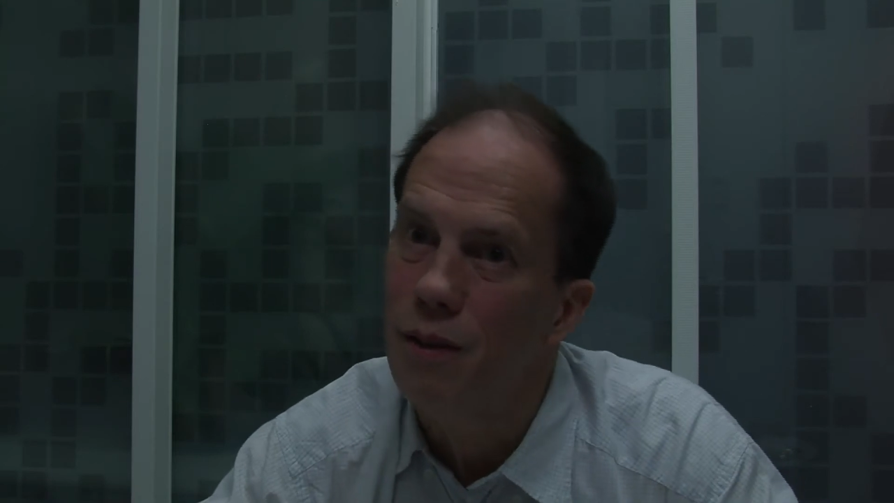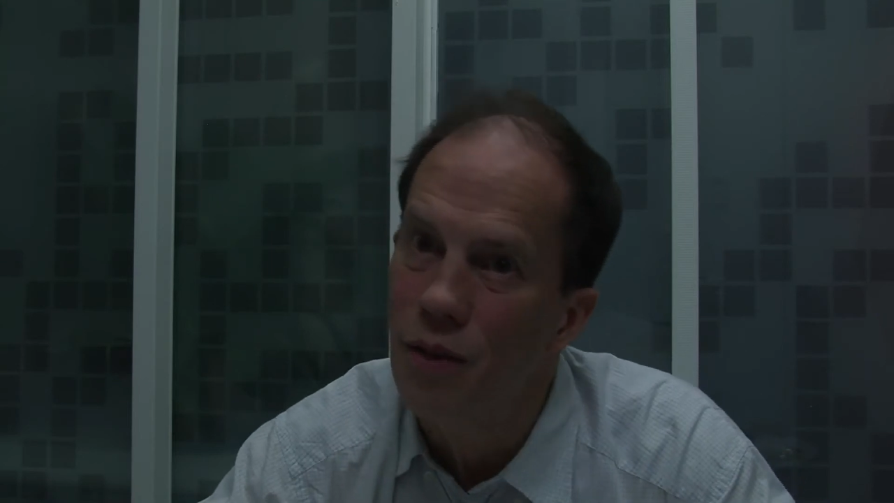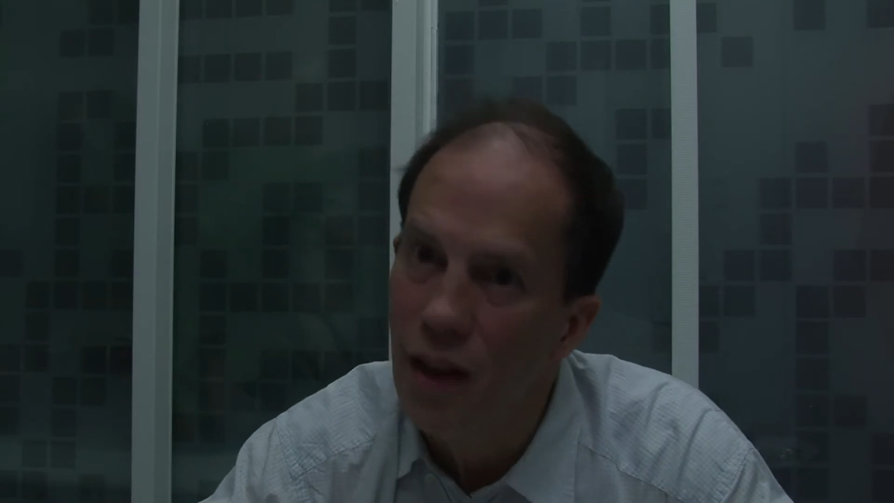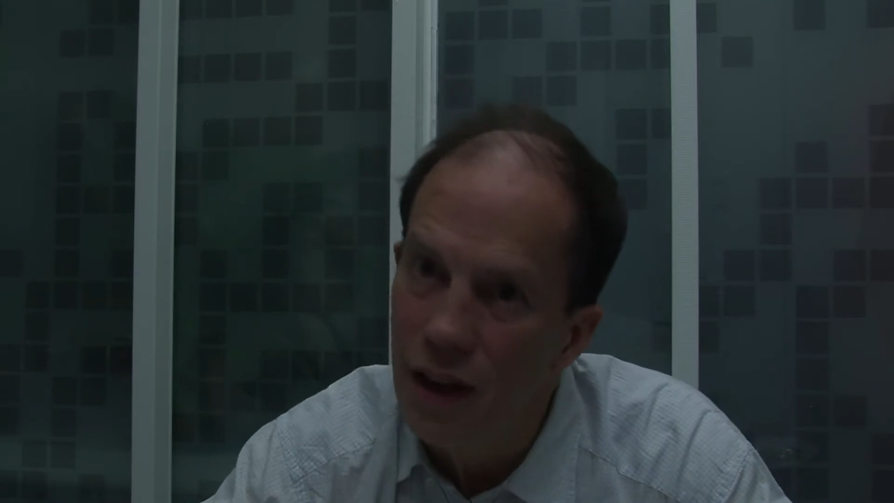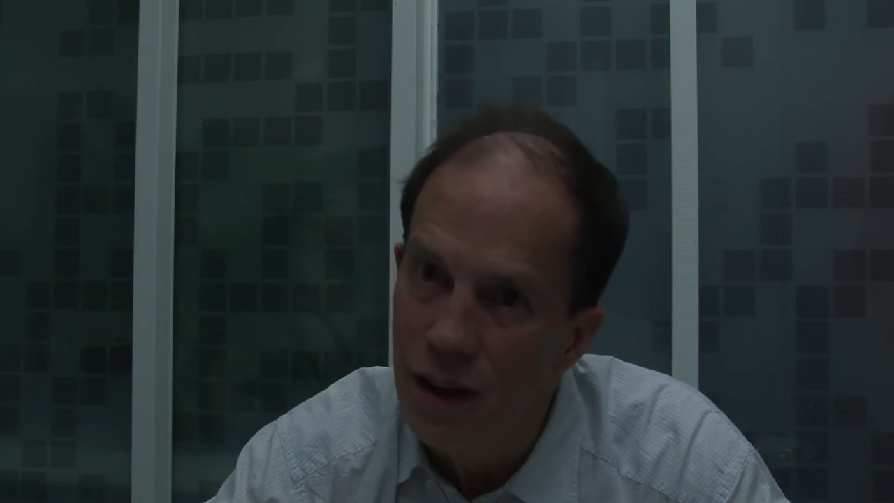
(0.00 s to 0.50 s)

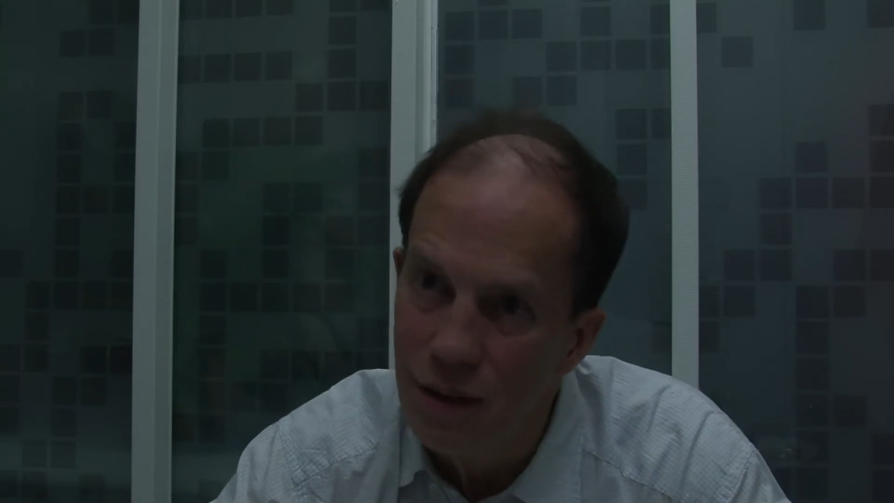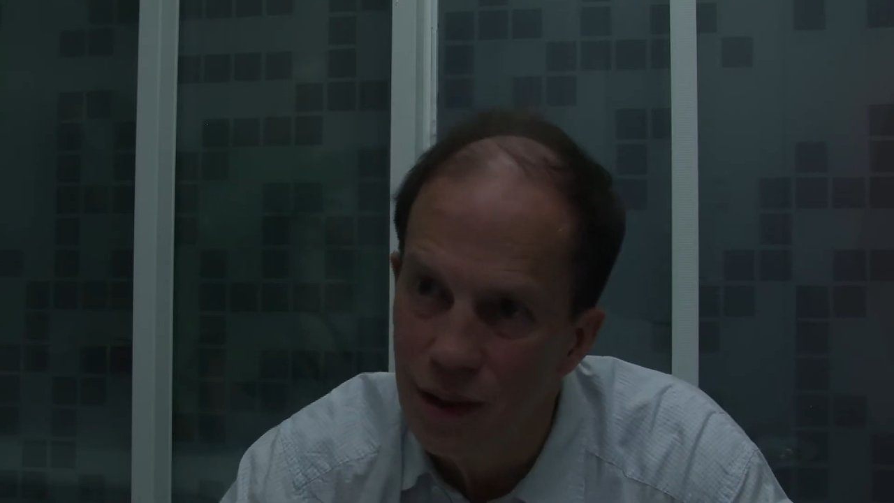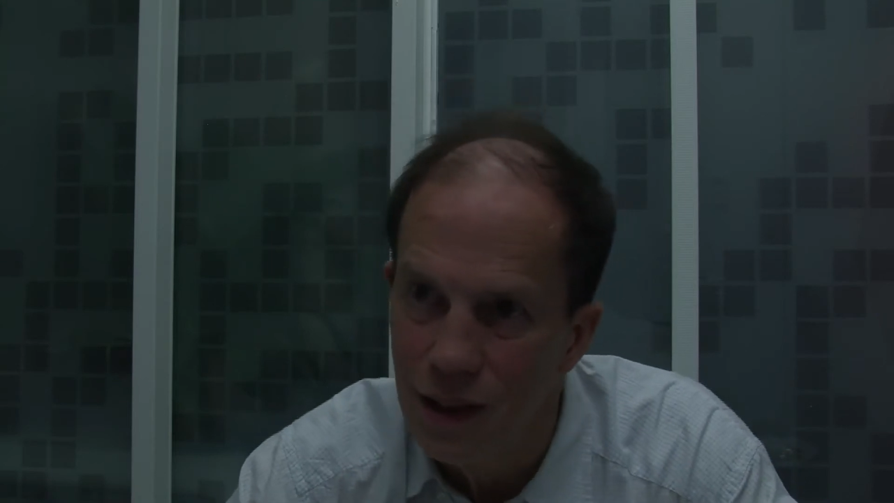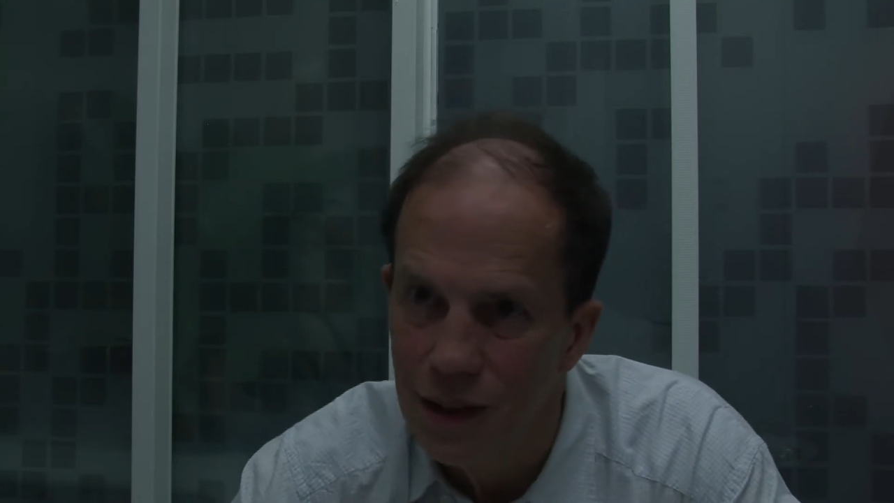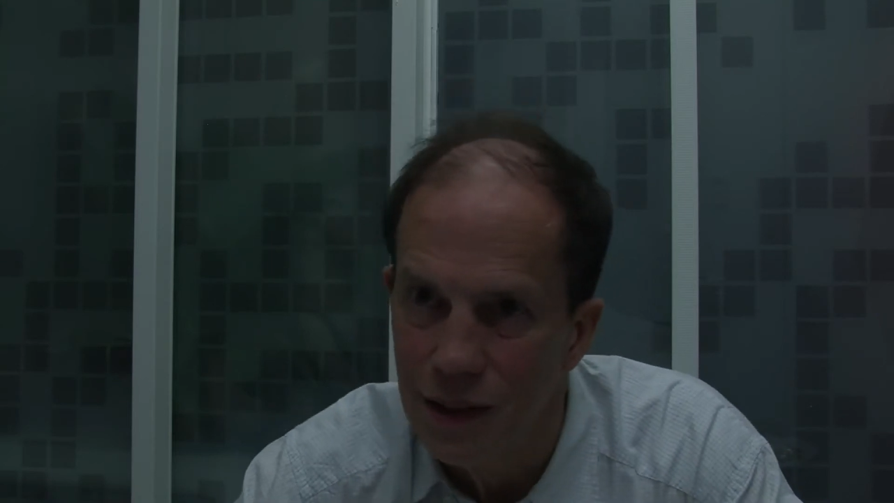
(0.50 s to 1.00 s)
they, the
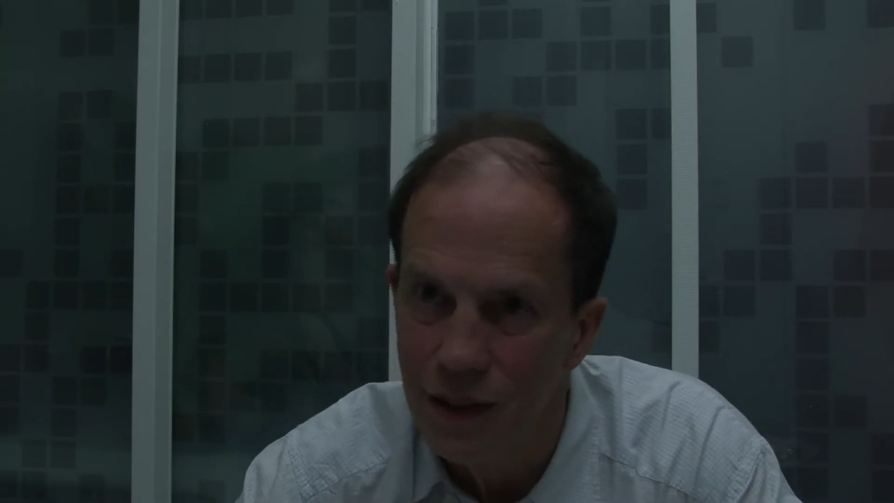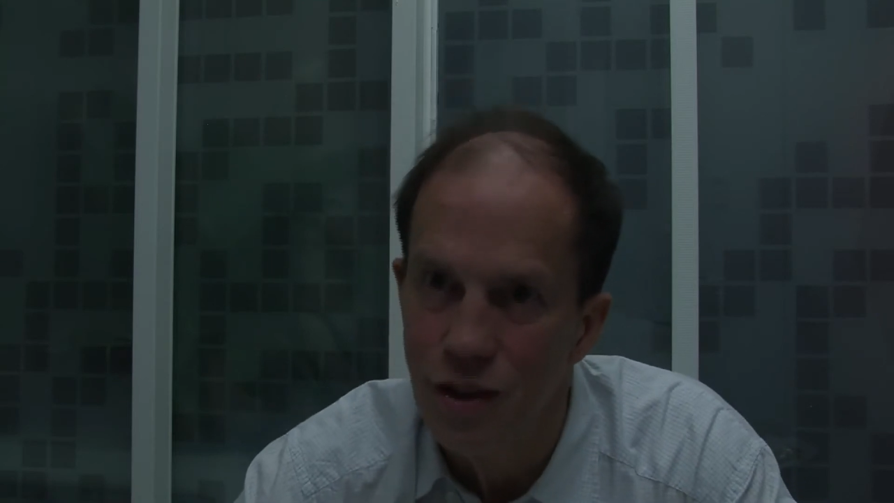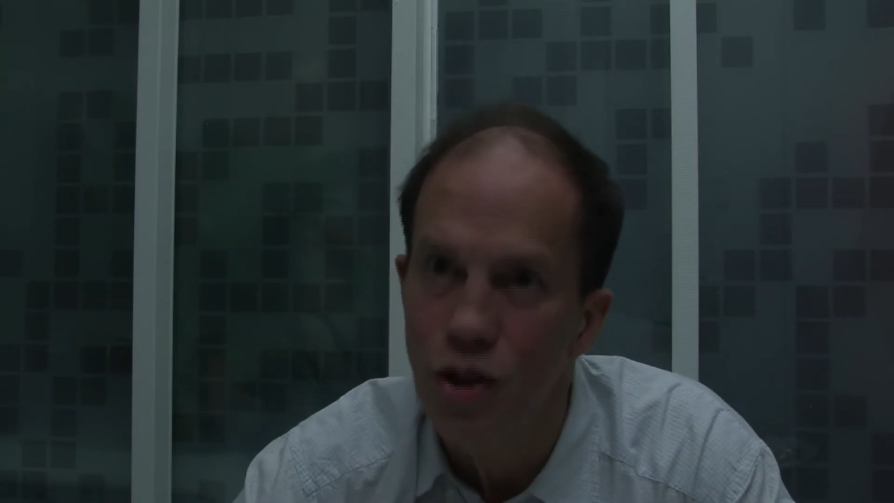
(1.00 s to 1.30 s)
artilects,